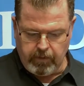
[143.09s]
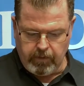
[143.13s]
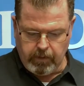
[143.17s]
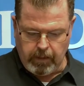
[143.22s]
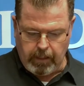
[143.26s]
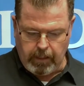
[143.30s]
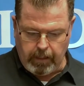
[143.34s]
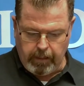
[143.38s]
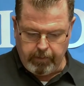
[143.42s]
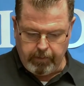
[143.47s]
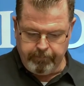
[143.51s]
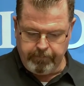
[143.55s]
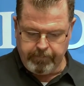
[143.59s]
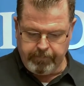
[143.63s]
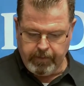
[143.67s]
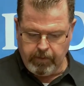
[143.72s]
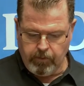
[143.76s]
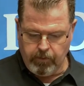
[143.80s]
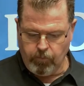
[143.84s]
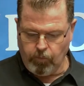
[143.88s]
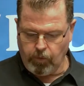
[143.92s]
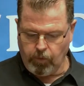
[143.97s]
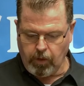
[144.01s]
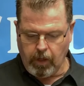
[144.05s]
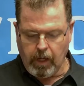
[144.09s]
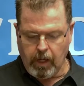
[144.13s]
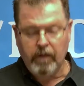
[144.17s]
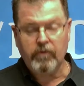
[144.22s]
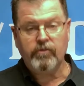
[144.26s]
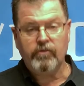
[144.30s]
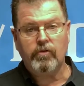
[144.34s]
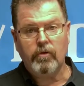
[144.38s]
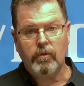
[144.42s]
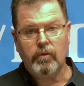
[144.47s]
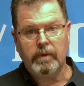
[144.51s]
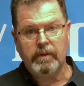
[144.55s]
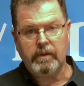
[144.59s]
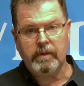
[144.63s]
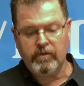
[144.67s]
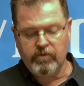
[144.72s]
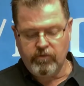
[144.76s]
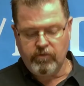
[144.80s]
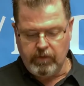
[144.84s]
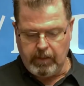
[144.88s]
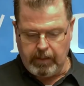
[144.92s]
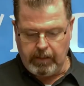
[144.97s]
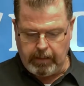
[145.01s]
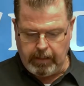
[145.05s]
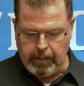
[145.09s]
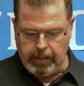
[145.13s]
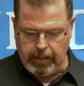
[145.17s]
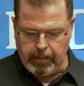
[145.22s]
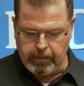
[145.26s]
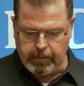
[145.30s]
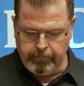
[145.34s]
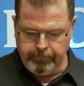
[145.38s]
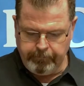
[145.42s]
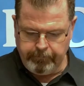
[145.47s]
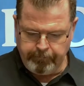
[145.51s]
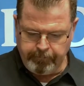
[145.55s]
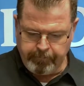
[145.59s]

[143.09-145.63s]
law were also in the synagogue,